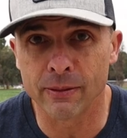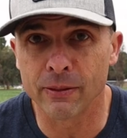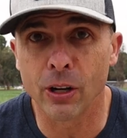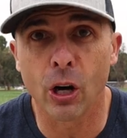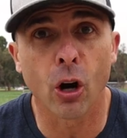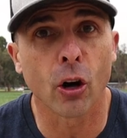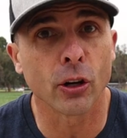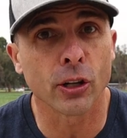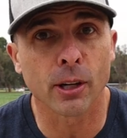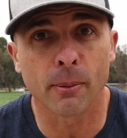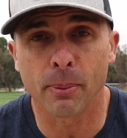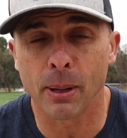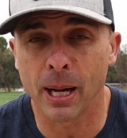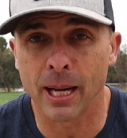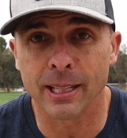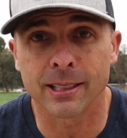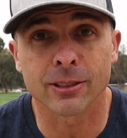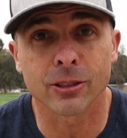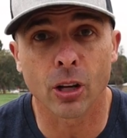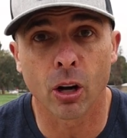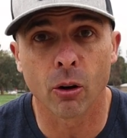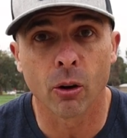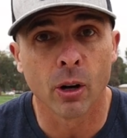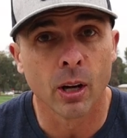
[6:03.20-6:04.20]
even all your
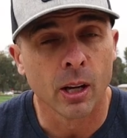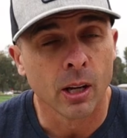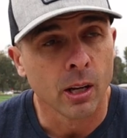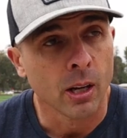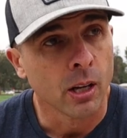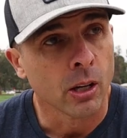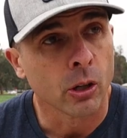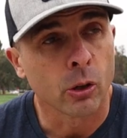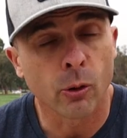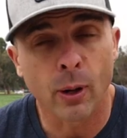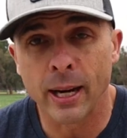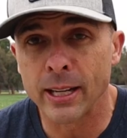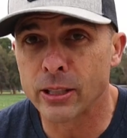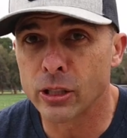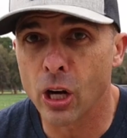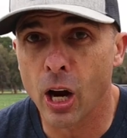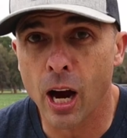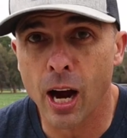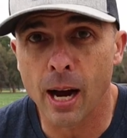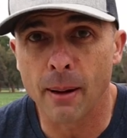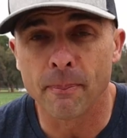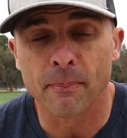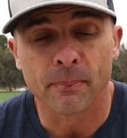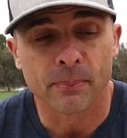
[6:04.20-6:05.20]
putts. So great
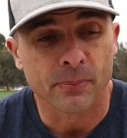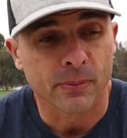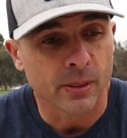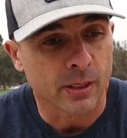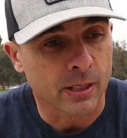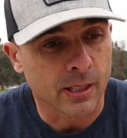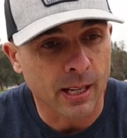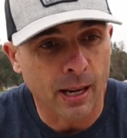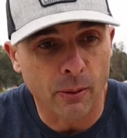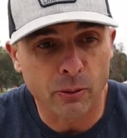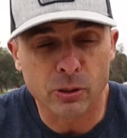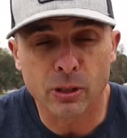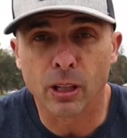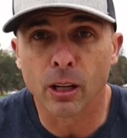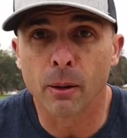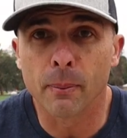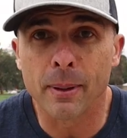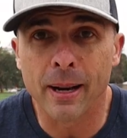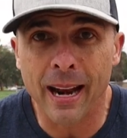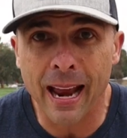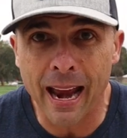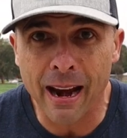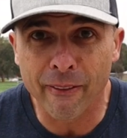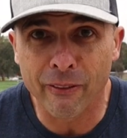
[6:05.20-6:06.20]
job. Today was a little
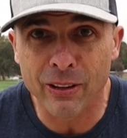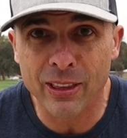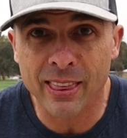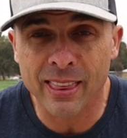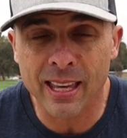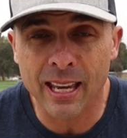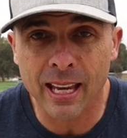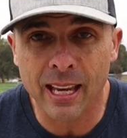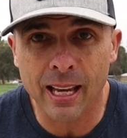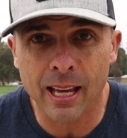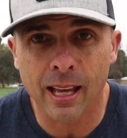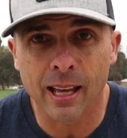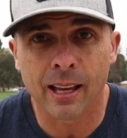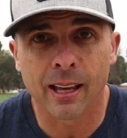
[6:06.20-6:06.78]
bit of everything.